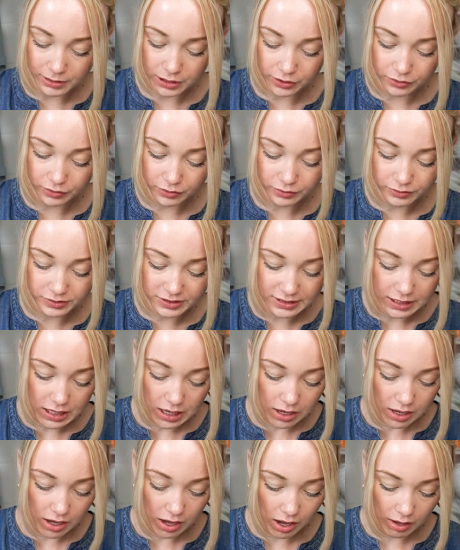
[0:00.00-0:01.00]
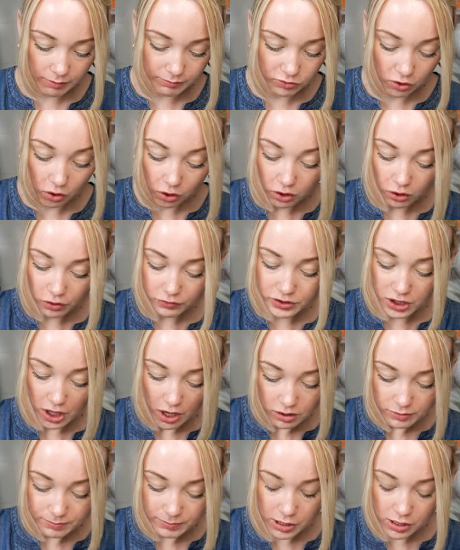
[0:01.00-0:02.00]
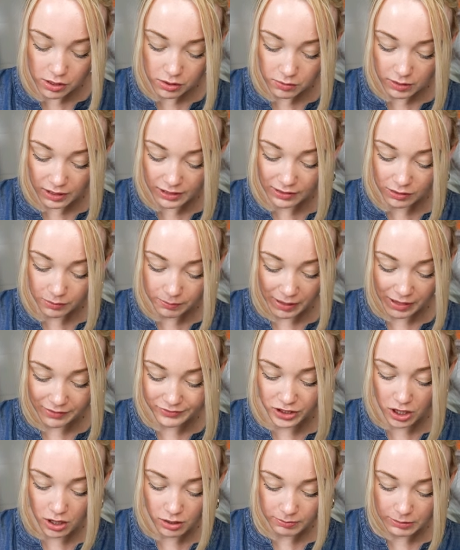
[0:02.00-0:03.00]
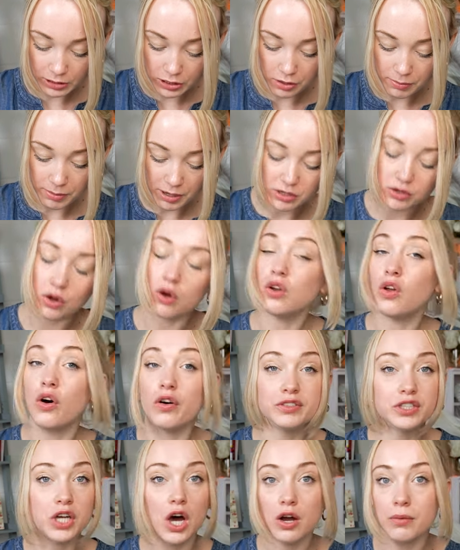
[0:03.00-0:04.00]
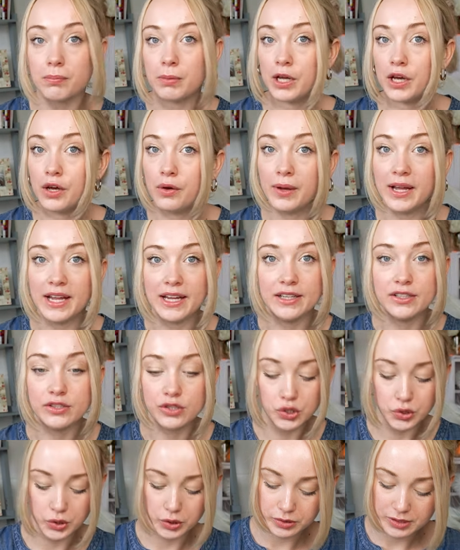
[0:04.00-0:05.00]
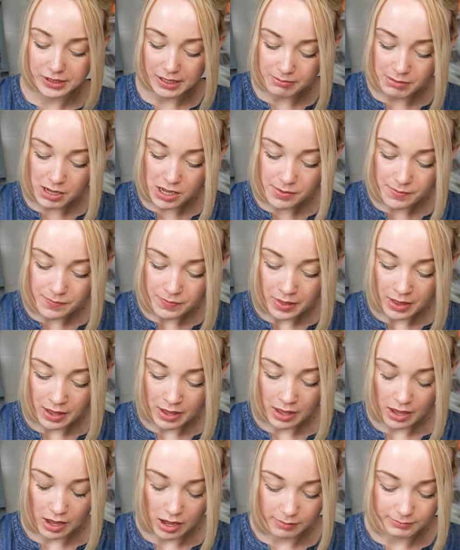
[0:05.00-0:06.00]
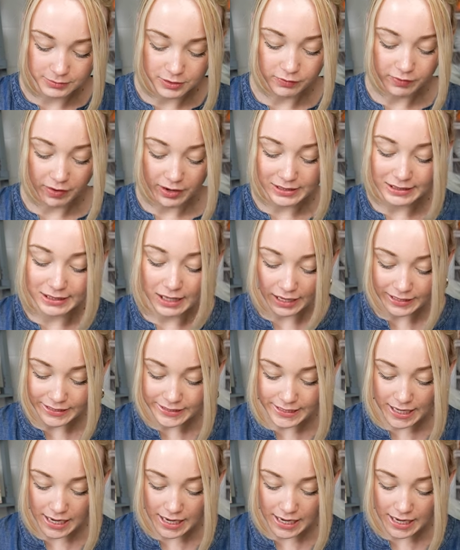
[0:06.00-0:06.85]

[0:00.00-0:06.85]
blues, not a lot of dark blue, a little bit of dark blue, but not a lot of dark blue in true summer. So very light